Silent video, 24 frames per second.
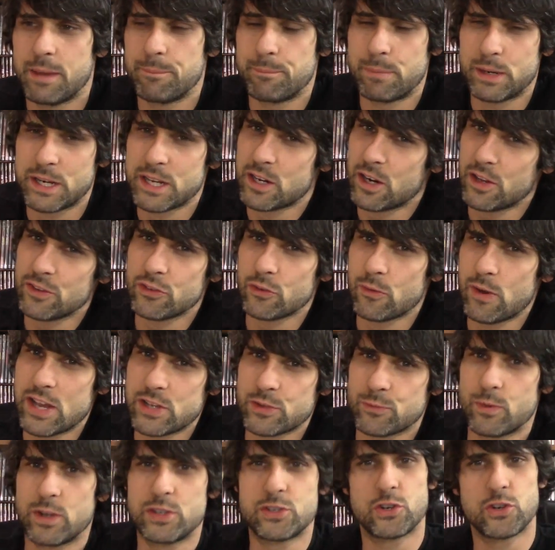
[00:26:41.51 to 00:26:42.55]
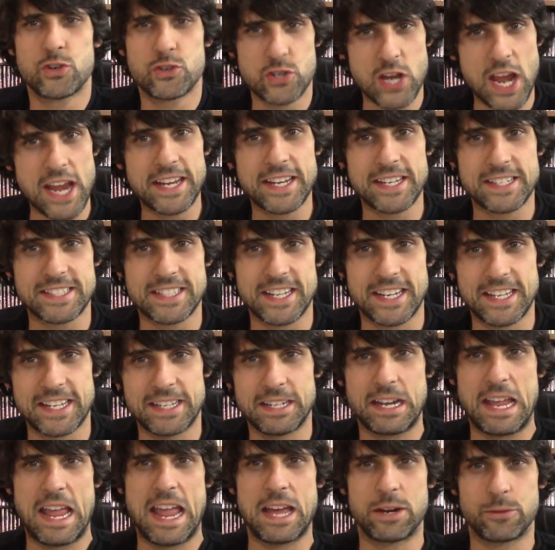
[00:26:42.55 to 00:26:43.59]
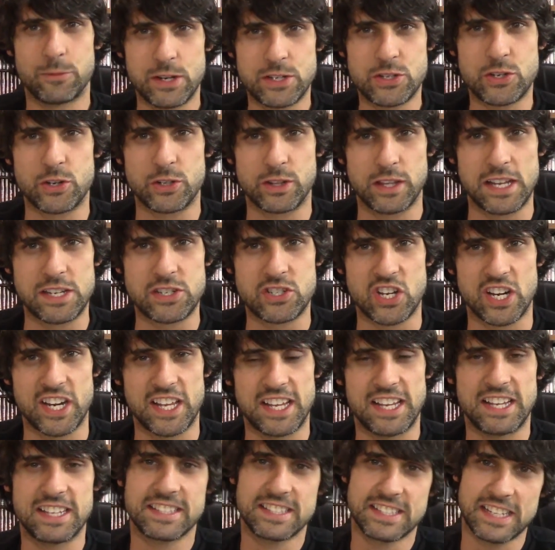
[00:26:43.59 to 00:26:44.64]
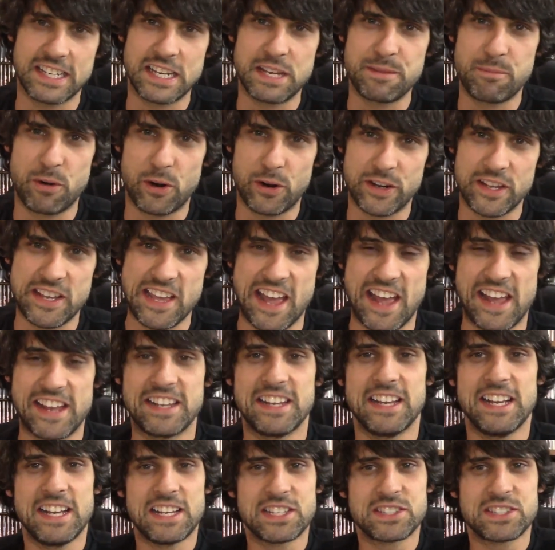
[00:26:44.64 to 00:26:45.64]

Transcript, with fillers: but it also has Richard Jenkins in it and Richard Lynch in it, Sidney Poitier.